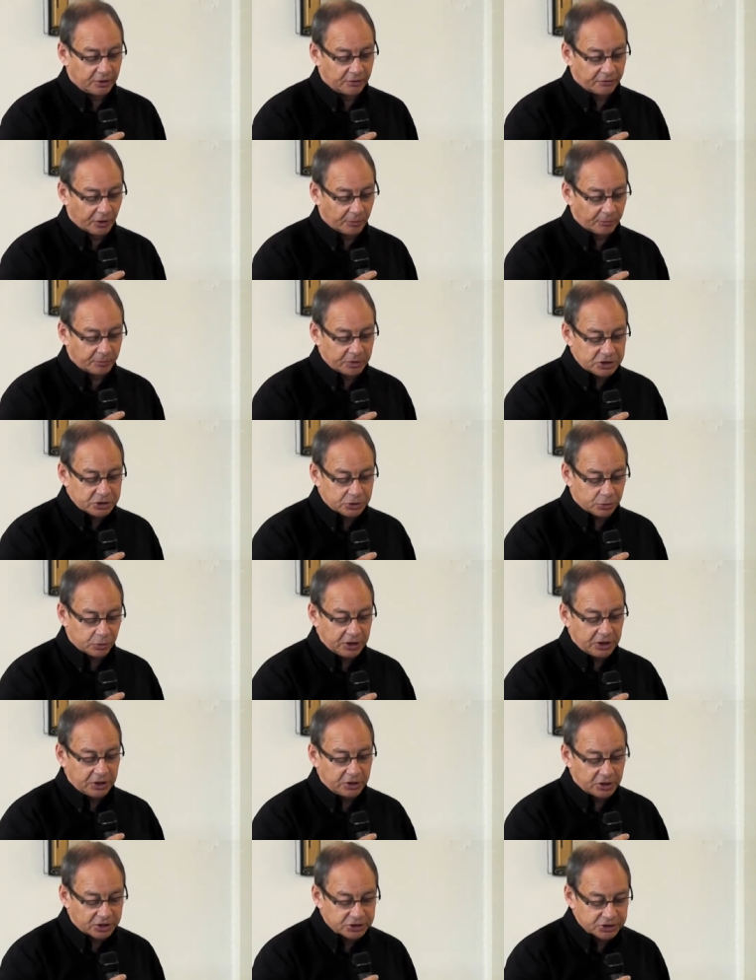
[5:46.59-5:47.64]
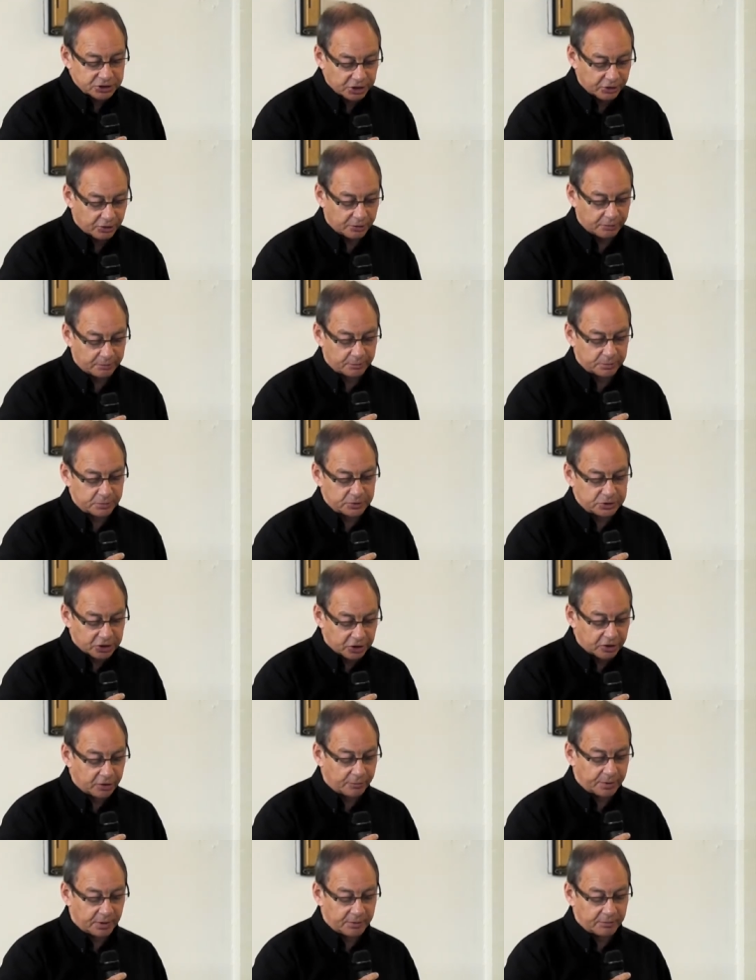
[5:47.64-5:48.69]
from between the cherub,
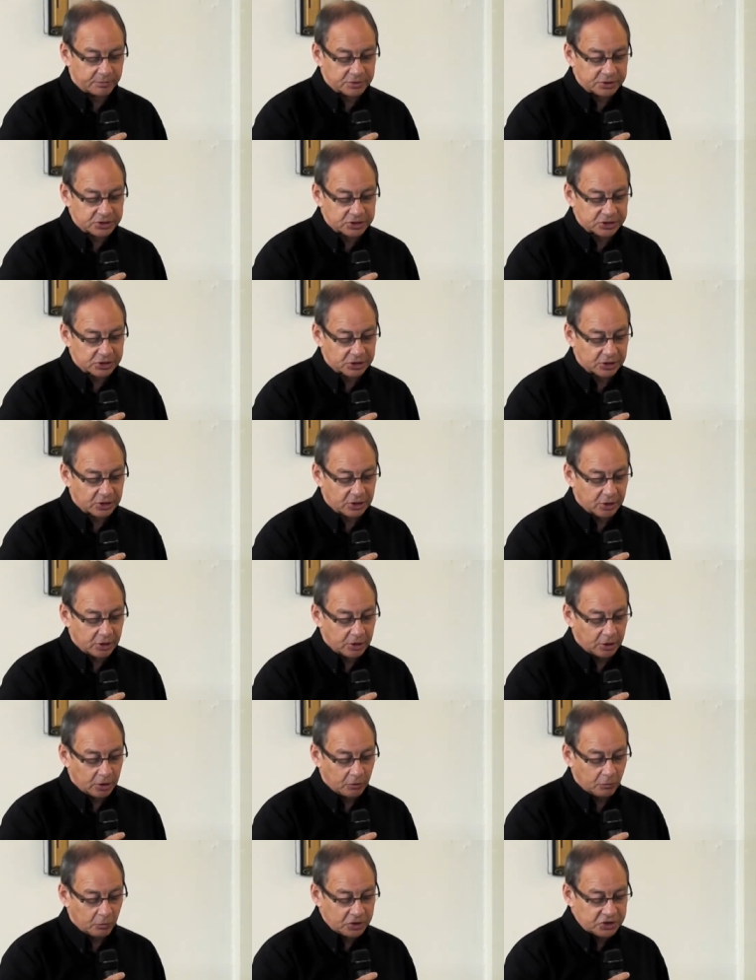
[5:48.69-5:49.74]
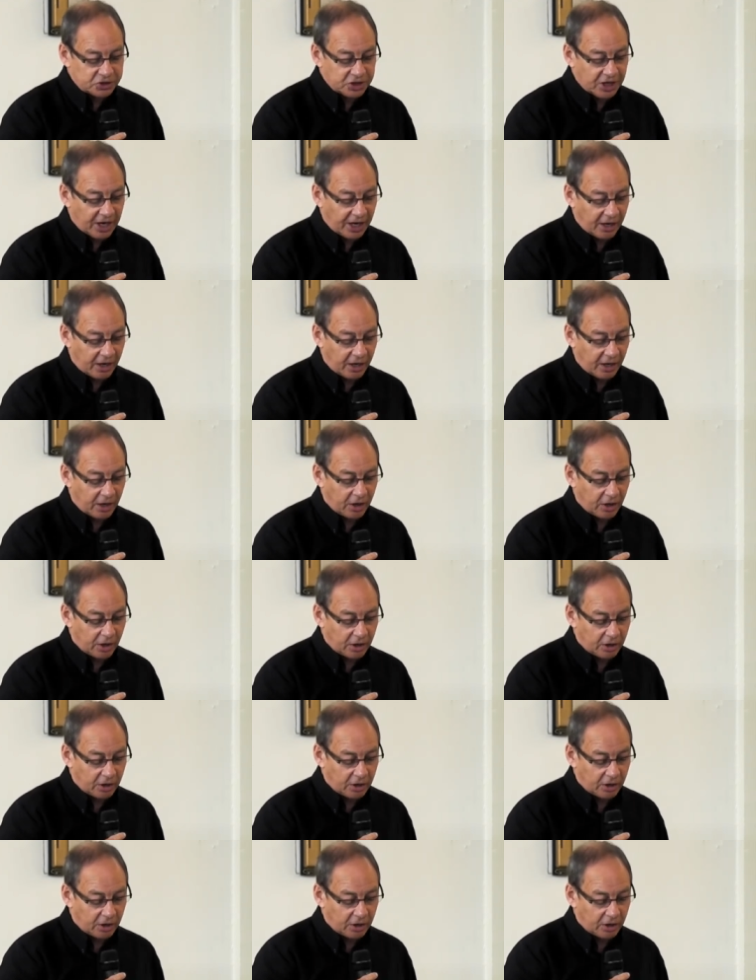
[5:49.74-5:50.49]
cherubims which are